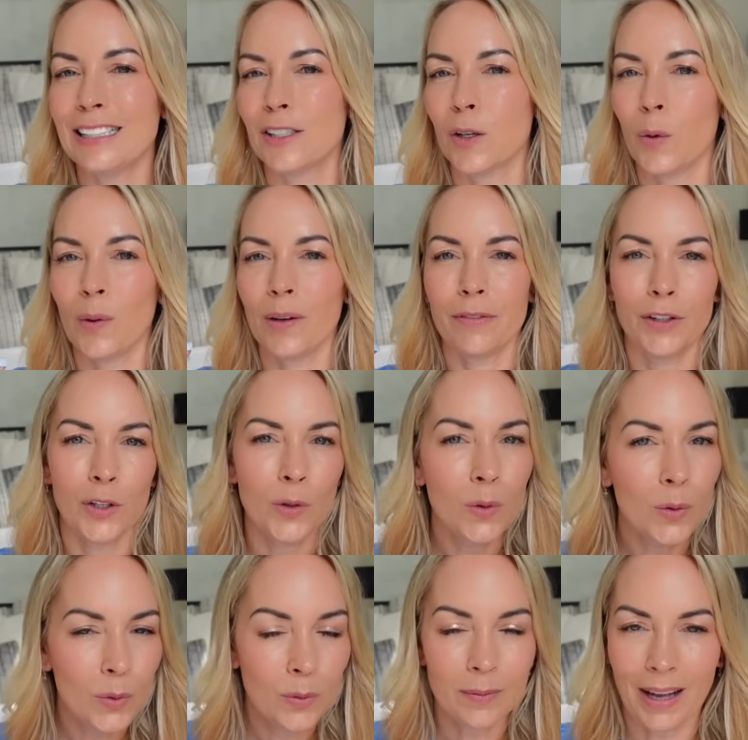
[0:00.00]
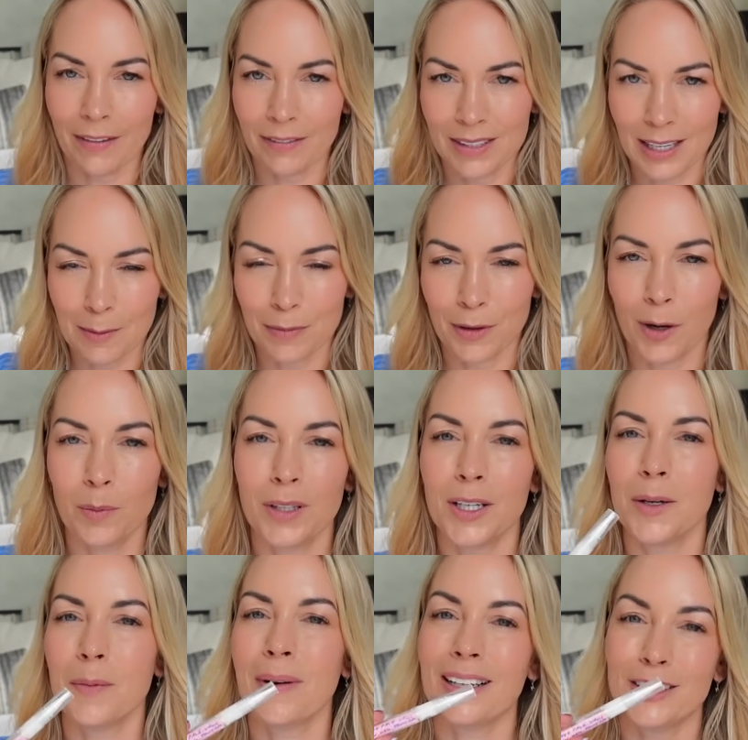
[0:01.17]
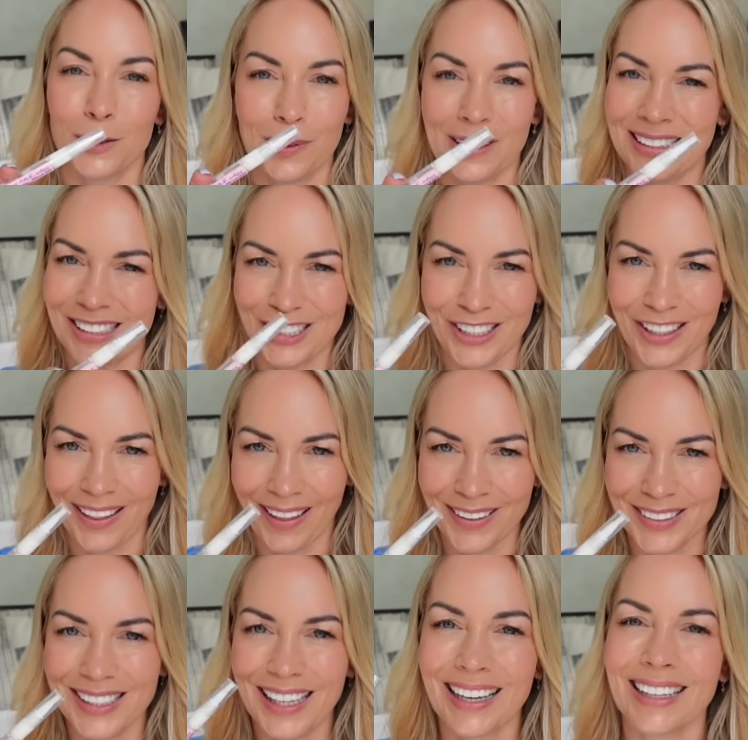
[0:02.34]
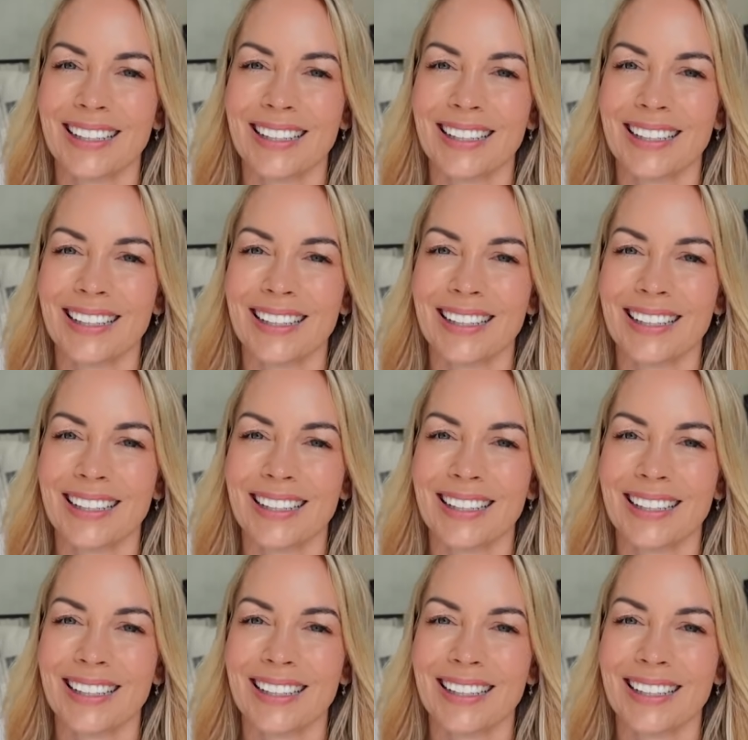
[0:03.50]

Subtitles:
So if you have the same problem, I just wanted to share those.